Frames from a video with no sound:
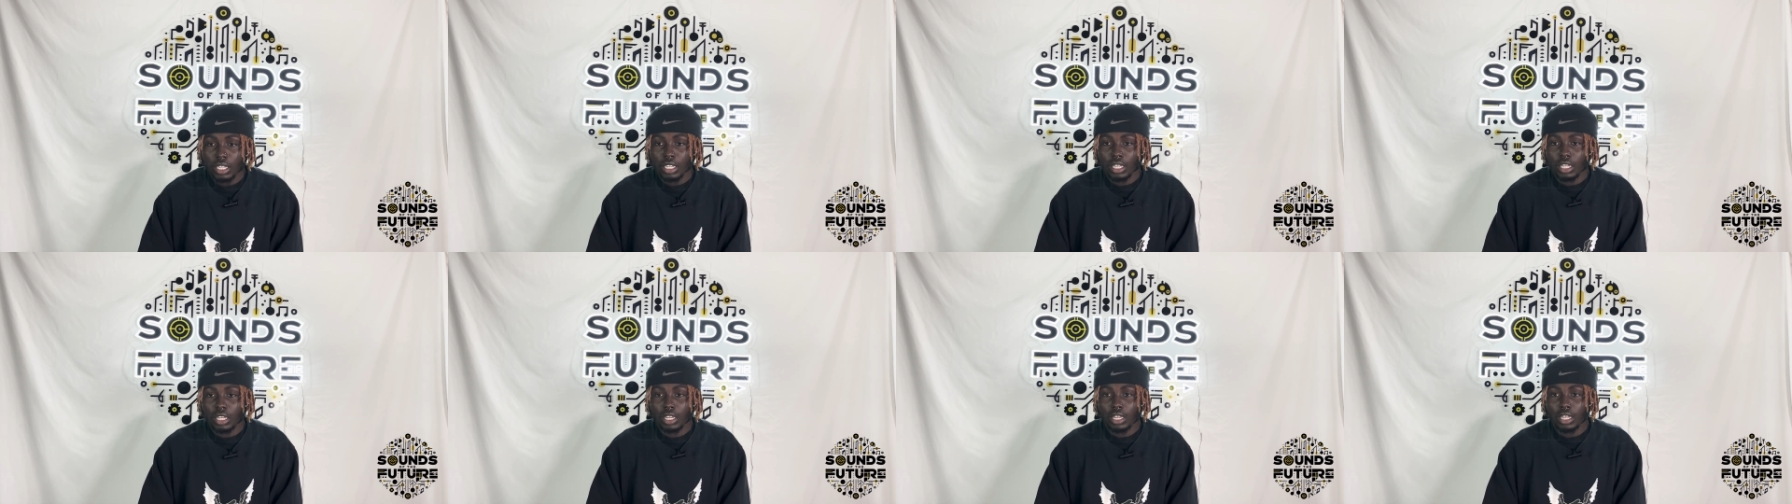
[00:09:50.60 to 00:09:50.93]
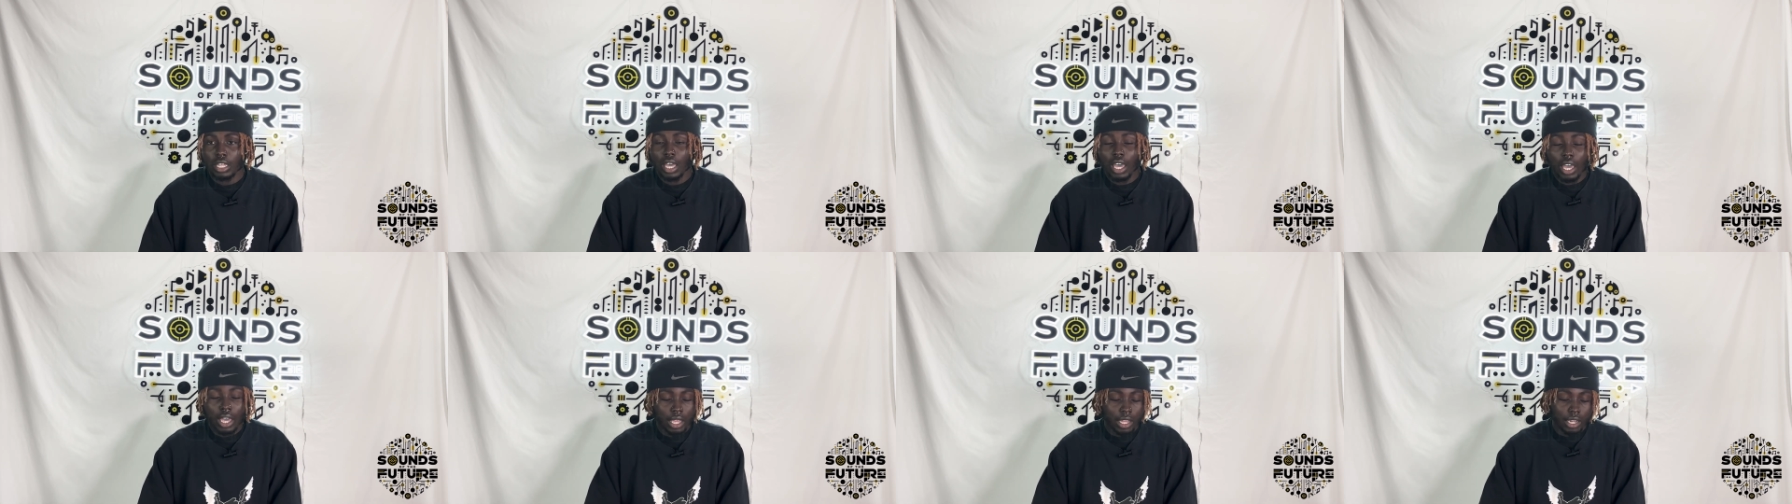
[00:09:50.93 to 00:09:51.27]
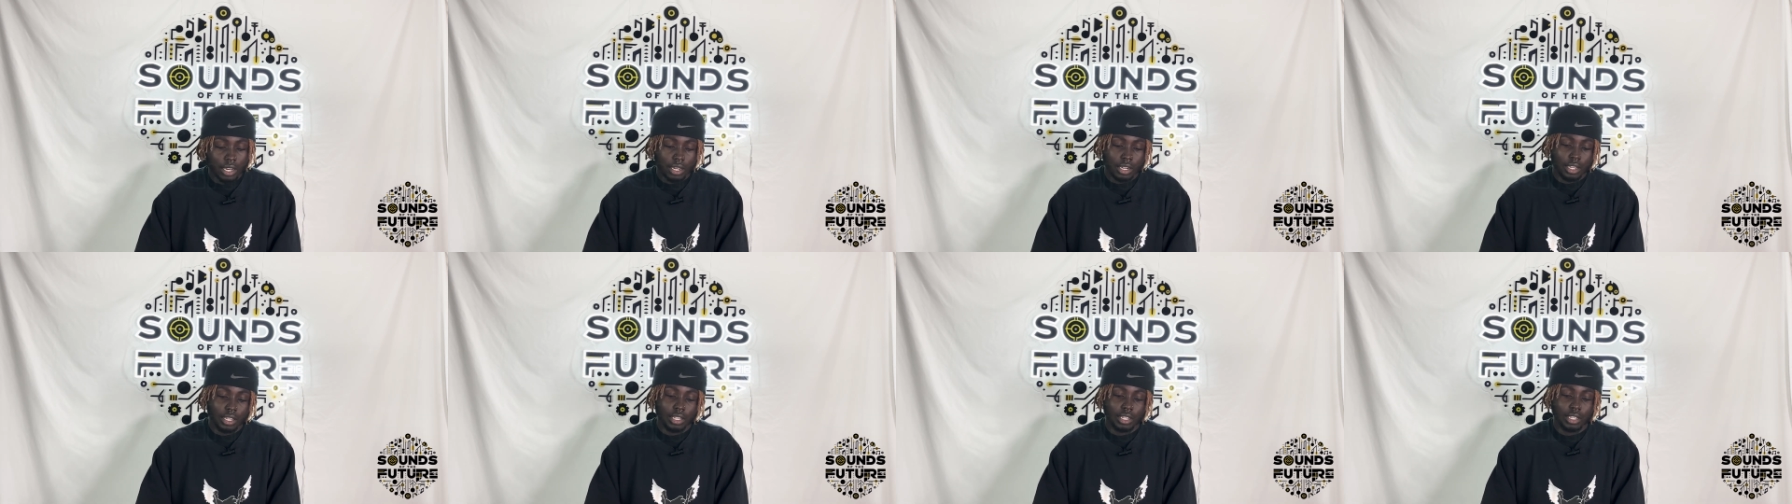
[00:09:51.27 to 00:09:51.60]

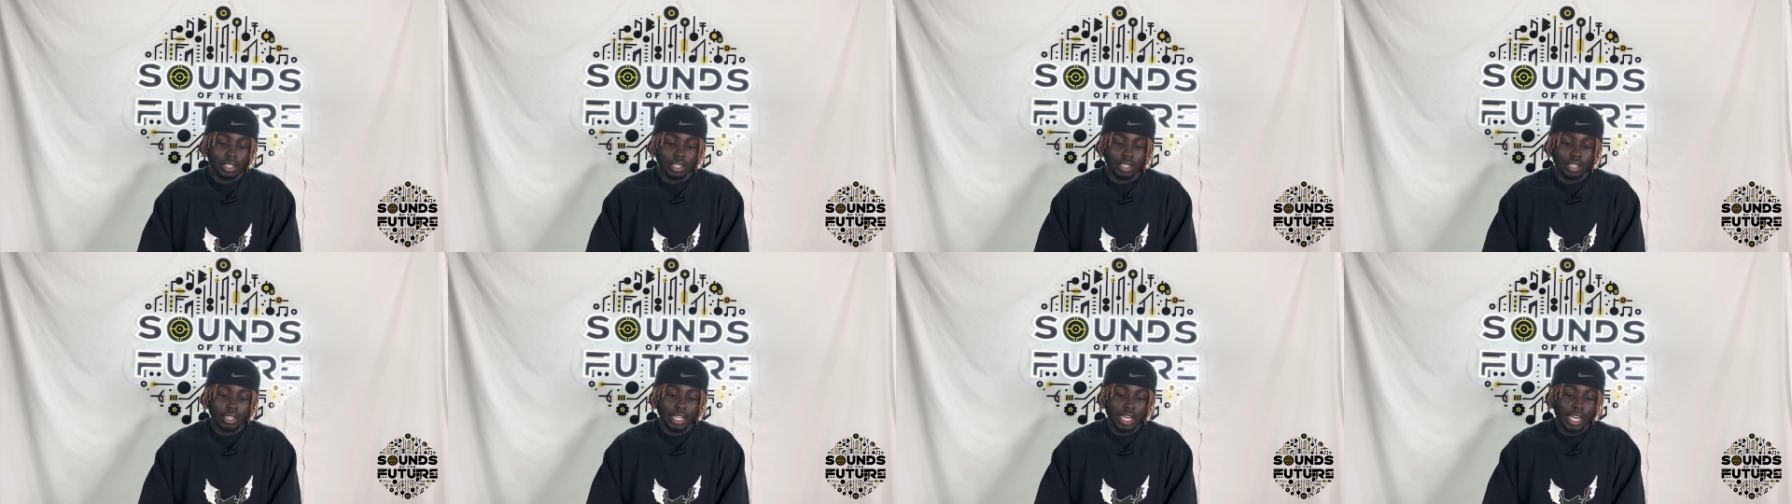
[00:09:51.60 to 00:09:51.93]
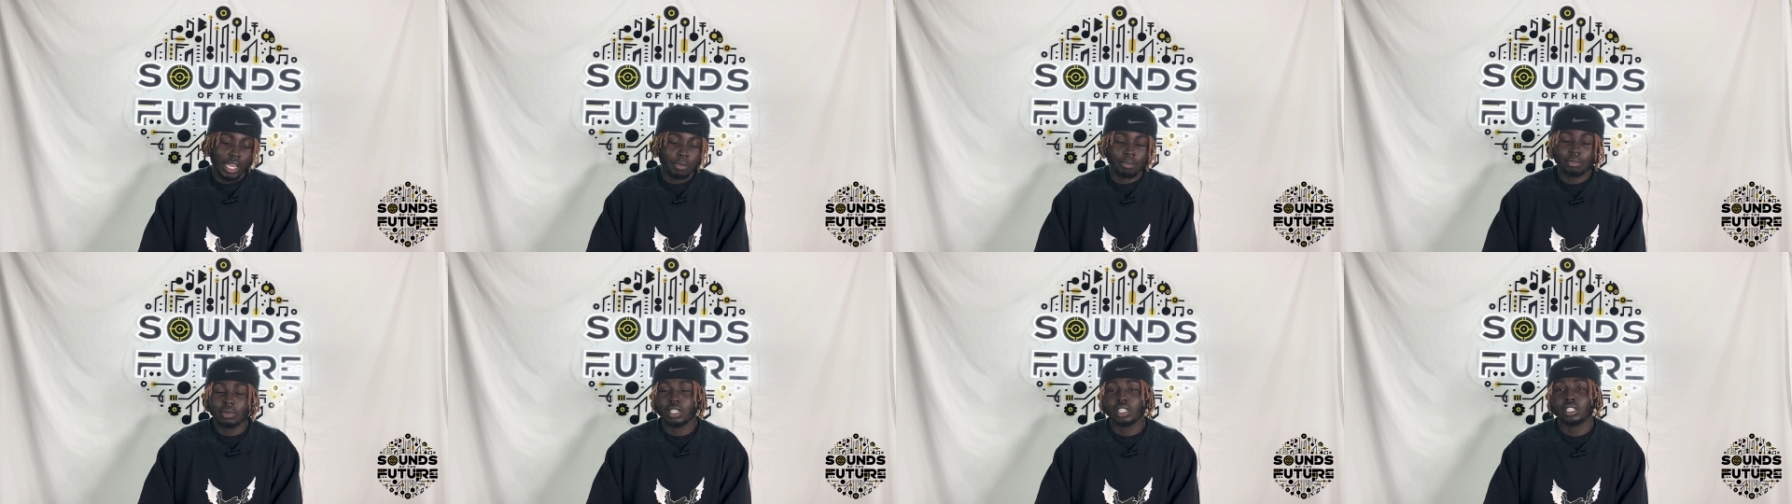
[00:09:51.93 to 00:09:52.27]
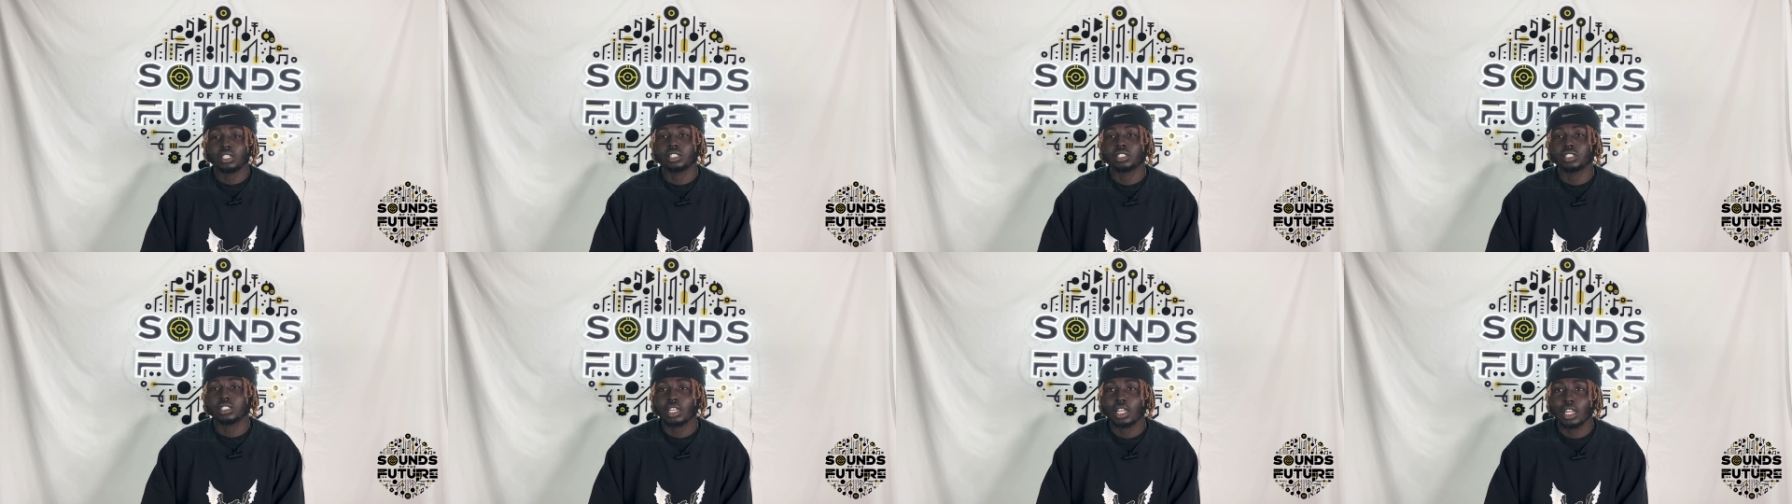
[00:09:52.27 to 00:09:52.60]
then that
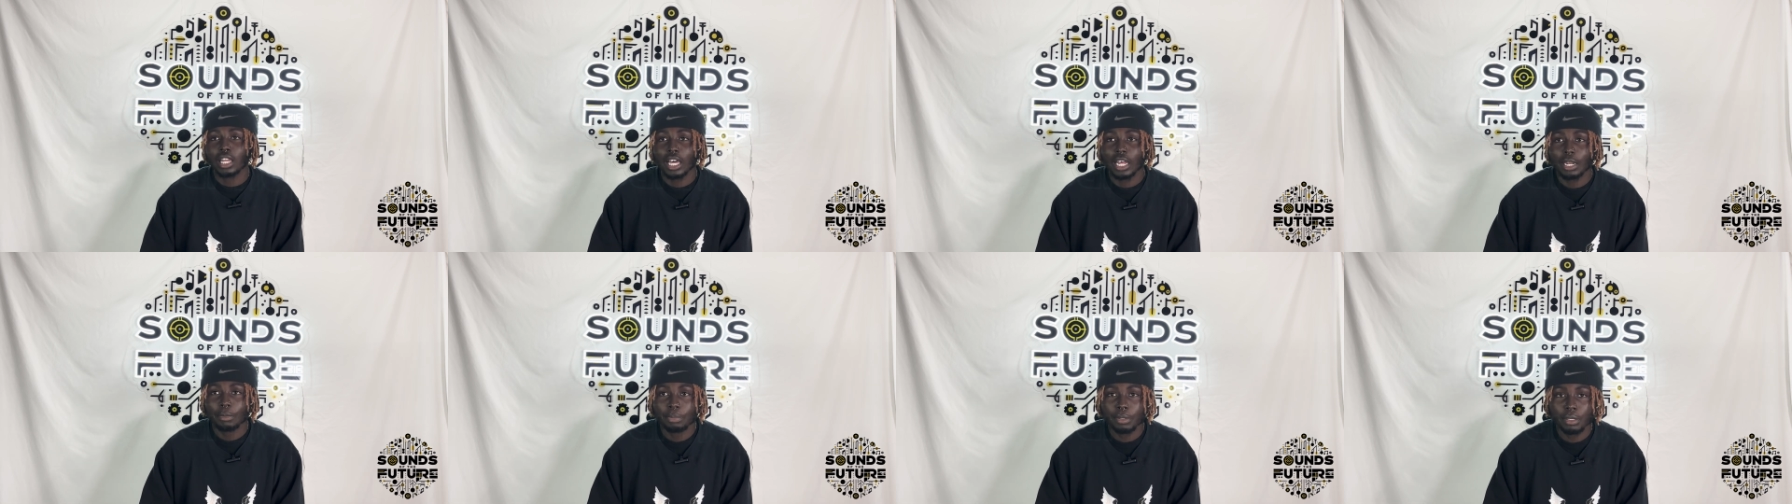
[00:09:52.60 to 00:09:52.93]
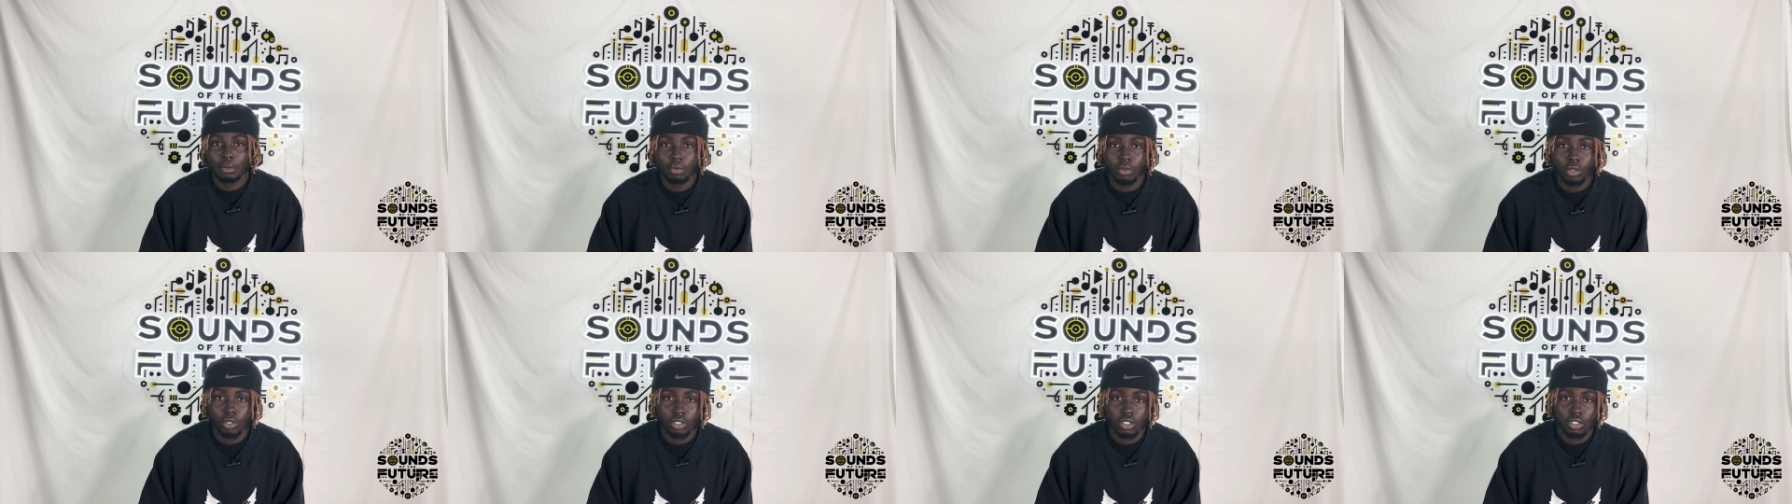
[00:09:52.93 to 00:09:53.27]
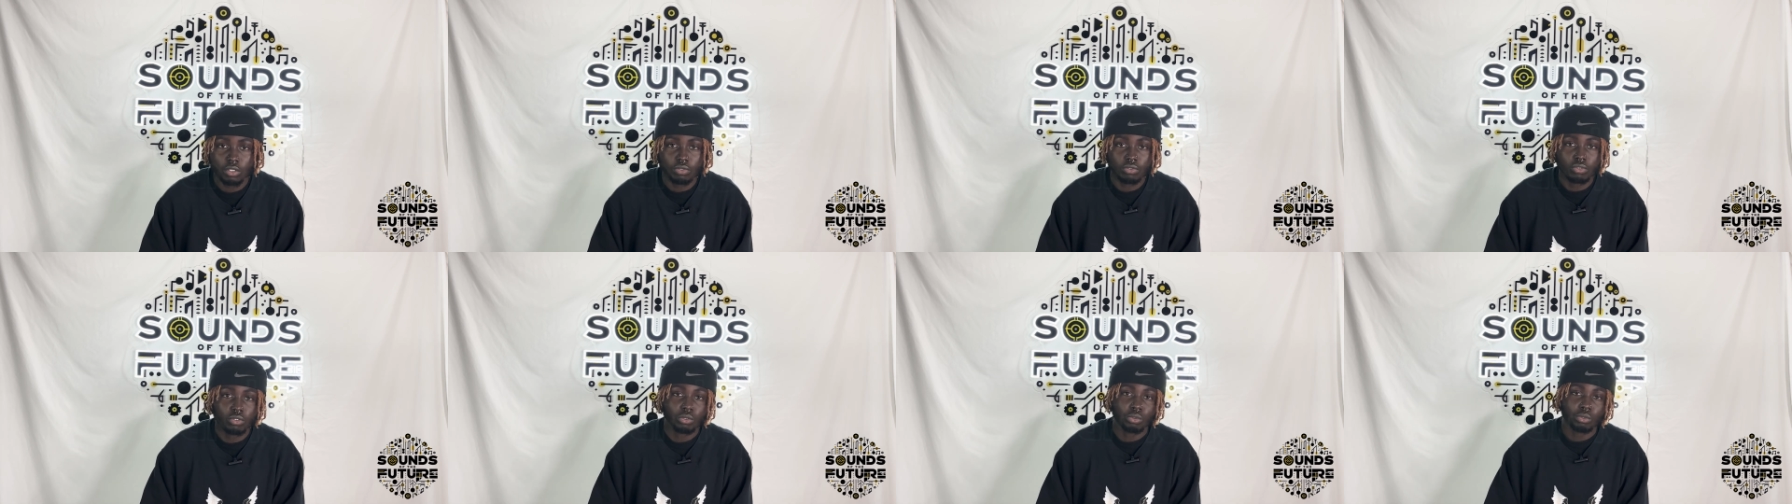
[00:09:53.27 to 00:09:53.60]
means a lot of people are
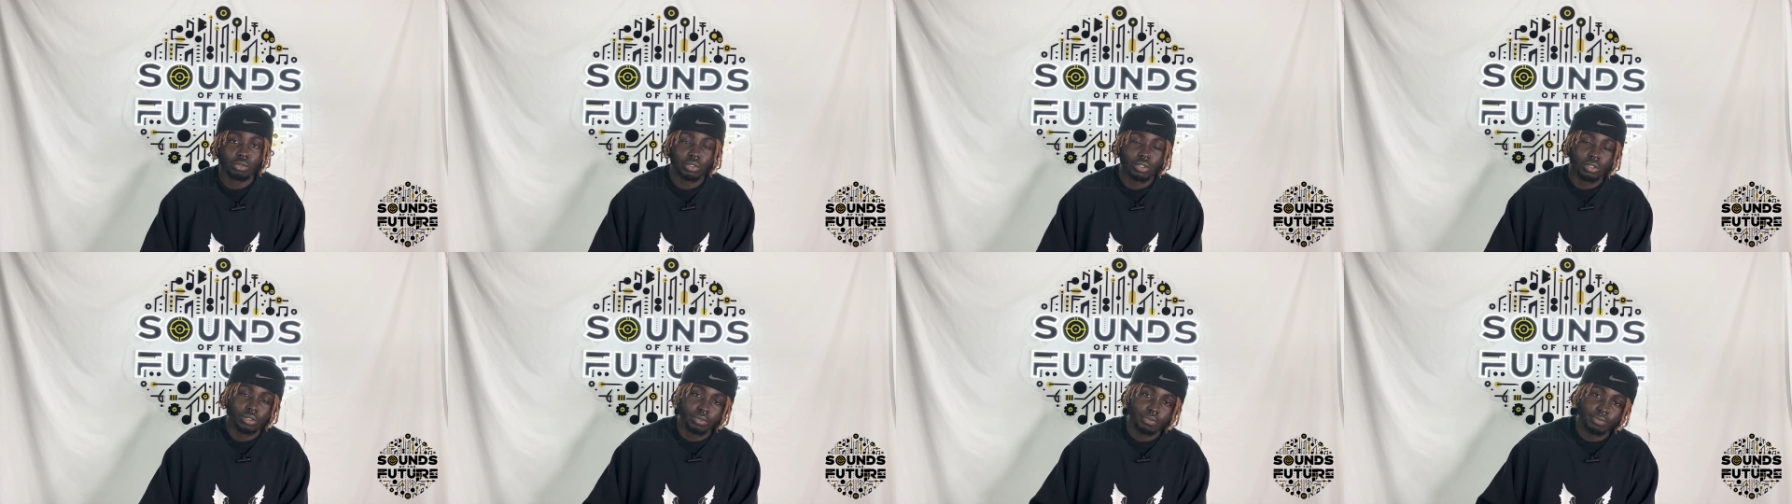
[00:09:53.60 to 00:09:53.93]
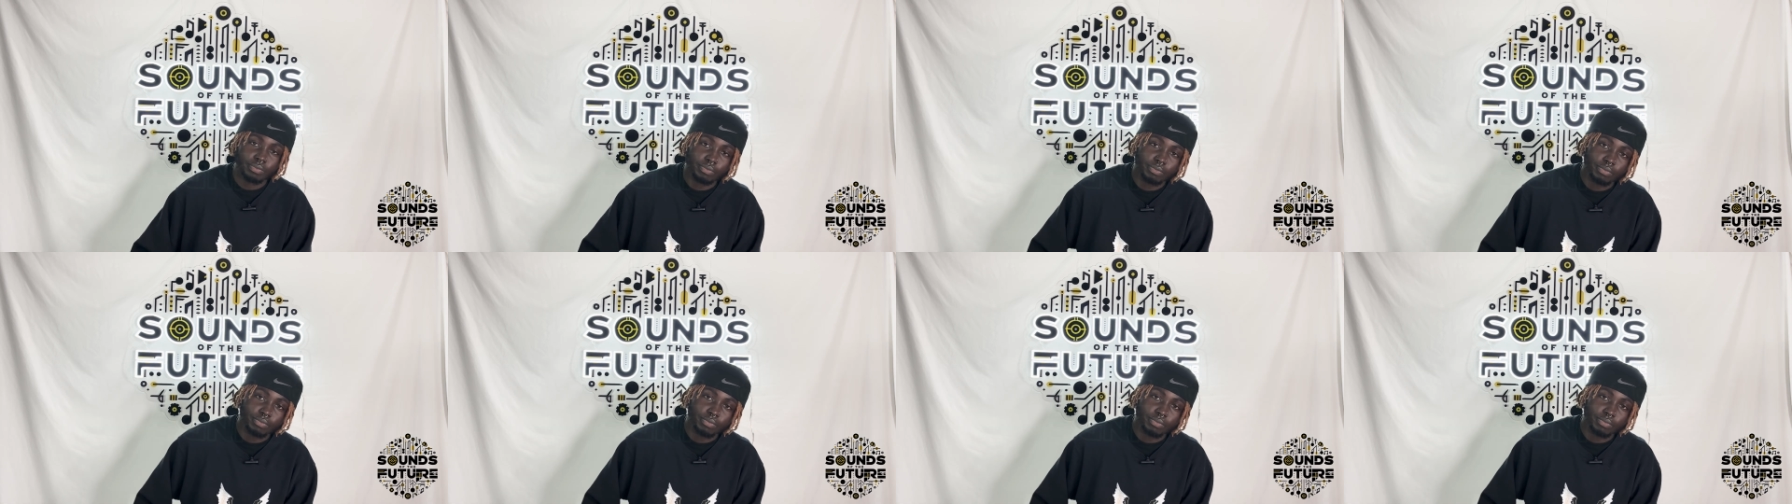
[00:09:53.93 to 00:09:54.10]
just flukes.